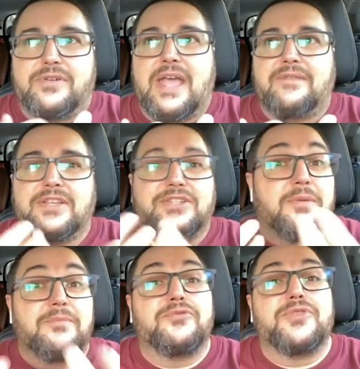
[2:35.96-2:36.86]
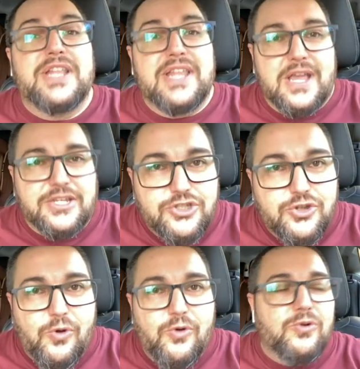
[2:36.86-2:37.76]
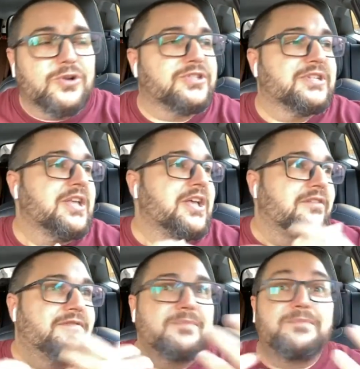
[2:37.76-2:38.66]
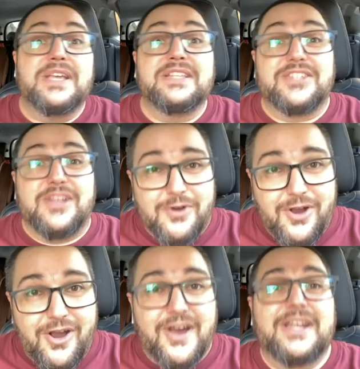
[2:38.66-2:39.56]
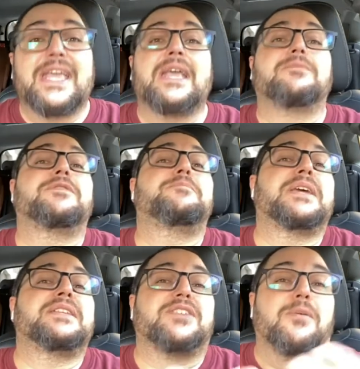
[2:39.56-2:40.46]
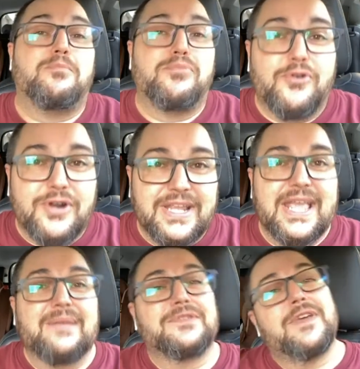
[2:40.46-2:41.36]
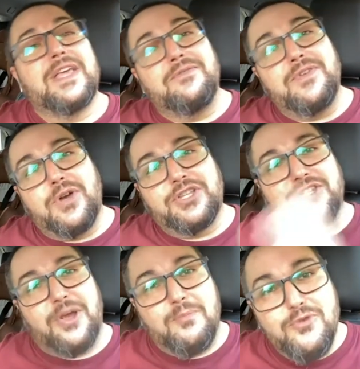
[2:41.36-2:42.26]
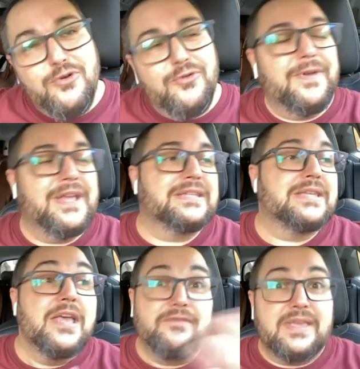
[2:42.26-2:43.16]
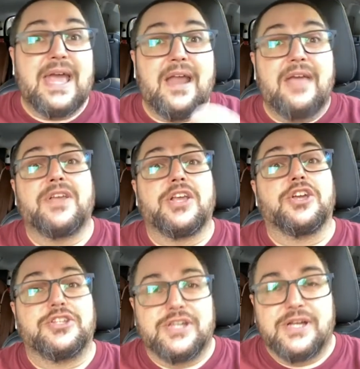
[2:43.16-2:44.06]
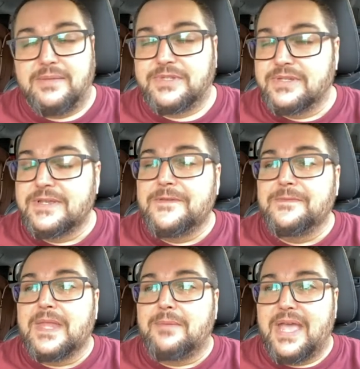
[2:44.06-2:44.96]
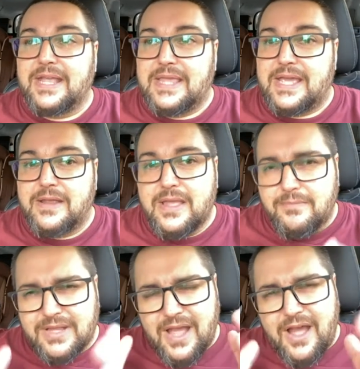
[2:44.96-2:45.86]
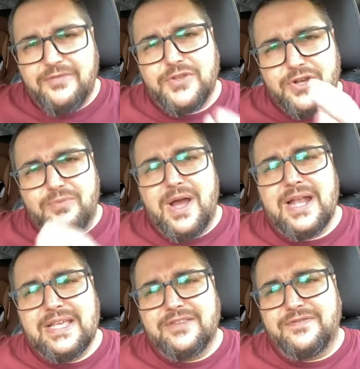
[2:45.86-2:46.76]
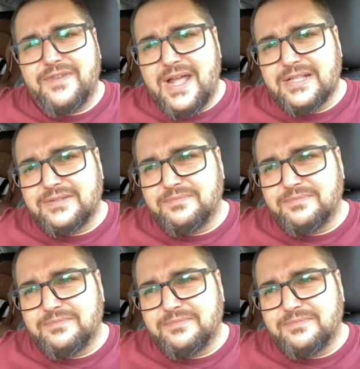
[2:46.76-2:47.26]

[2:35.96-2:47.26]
having some really nice talks. We played some card games, we played some board games, we watched some movies. We are having a good times back there. But after a while it felt,